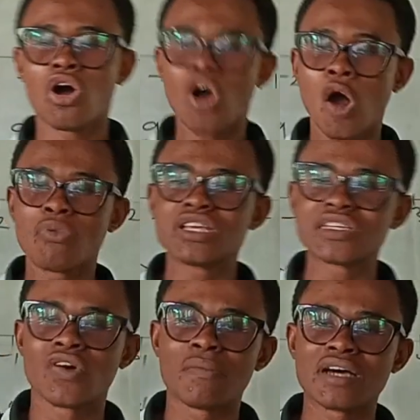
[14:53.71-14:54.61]
All
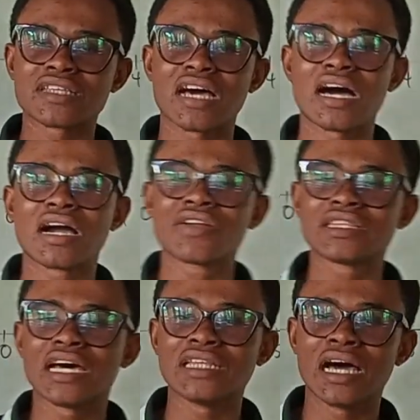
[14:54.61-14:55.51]
positive numbers are
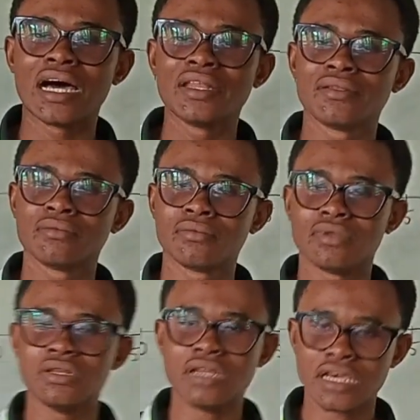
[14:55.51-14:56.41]
greater than
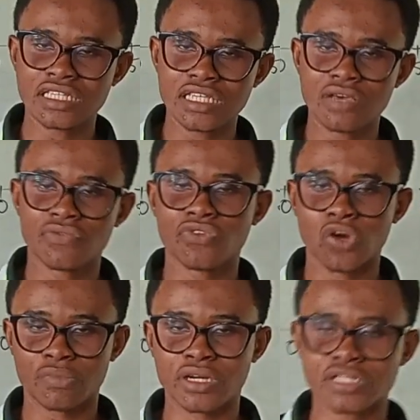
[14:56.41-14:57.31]
negative
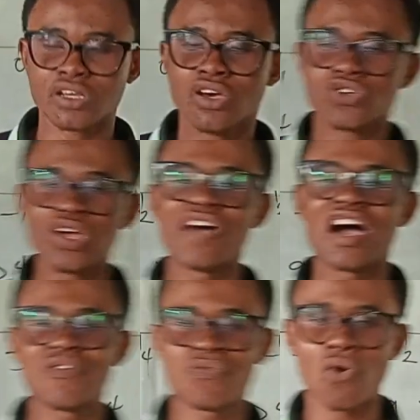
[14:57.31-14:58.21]
numbers. So if I
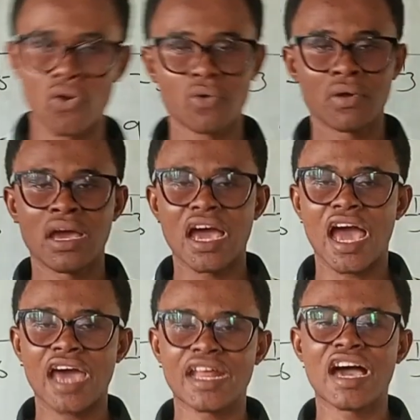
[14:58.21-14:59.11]
have 4
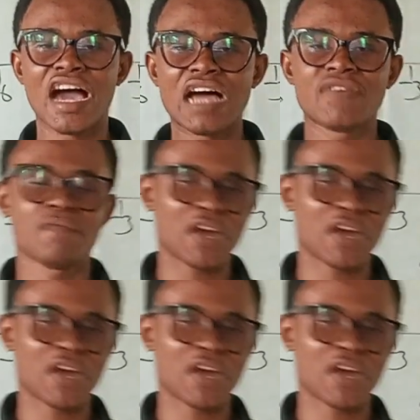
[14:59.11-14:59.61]
and I have